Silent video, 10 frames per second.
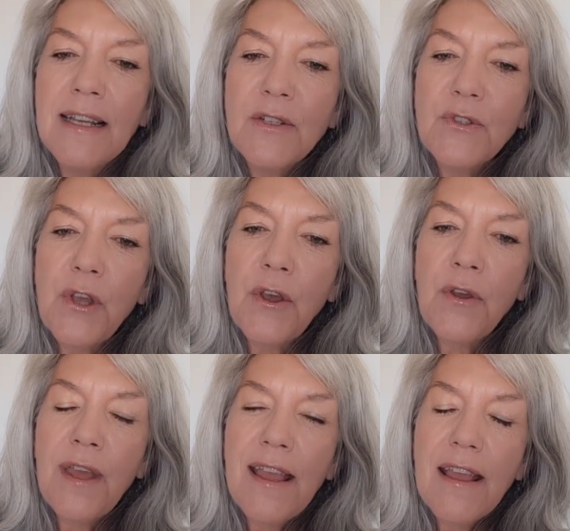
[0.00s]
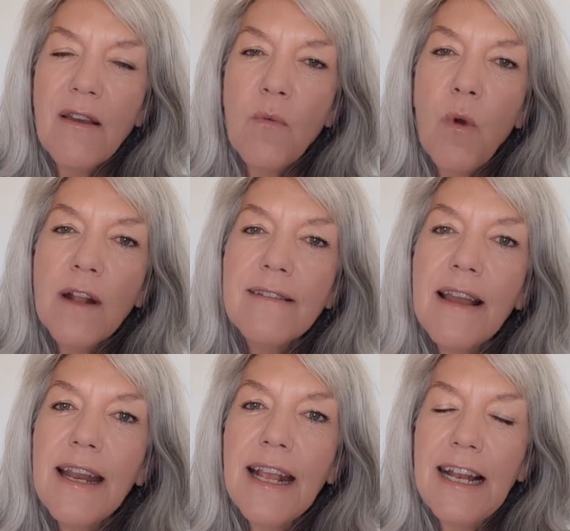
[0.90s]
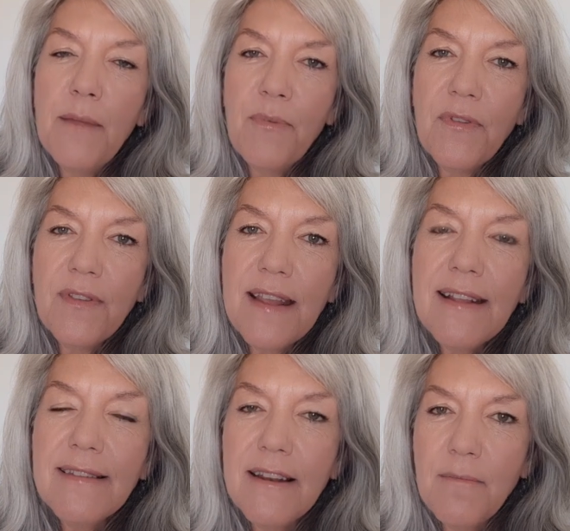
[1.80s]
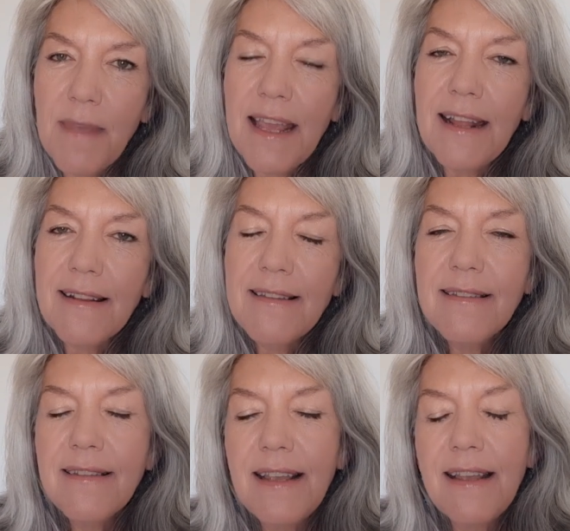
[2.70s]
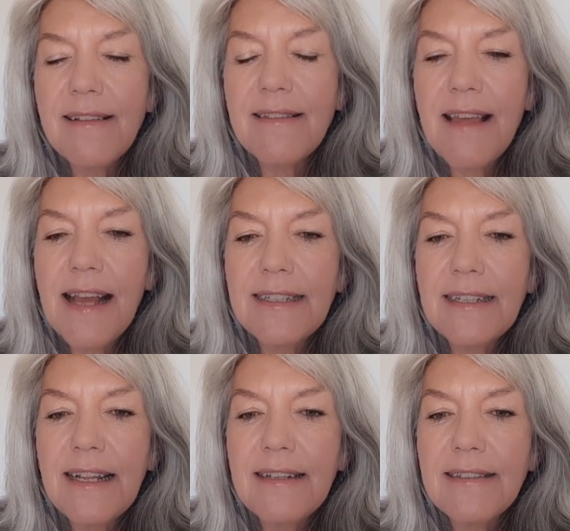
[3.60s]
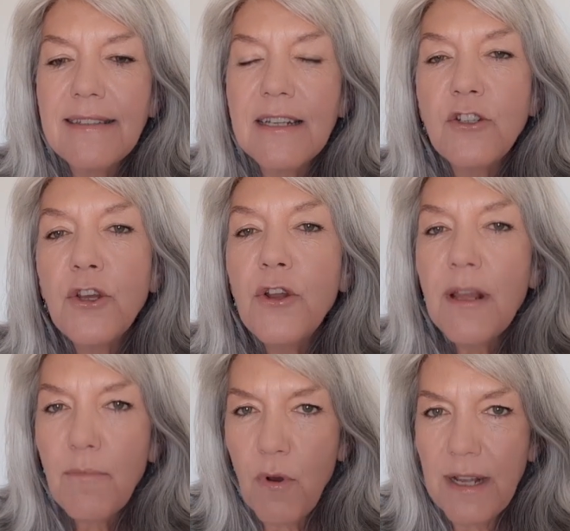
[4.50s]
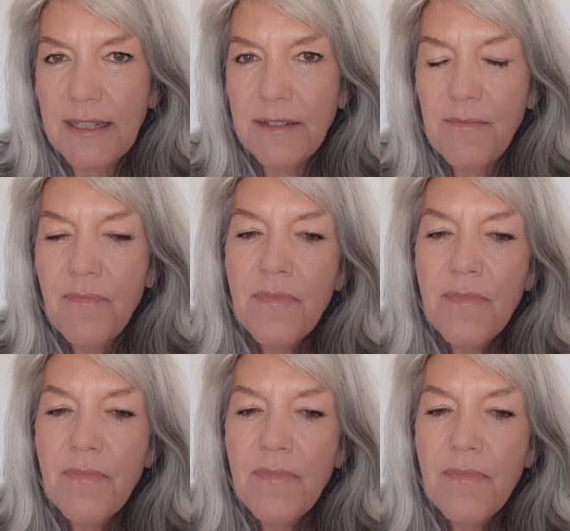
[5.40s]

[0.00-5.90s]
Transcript: So what an eclipse season means is that it's a turning point.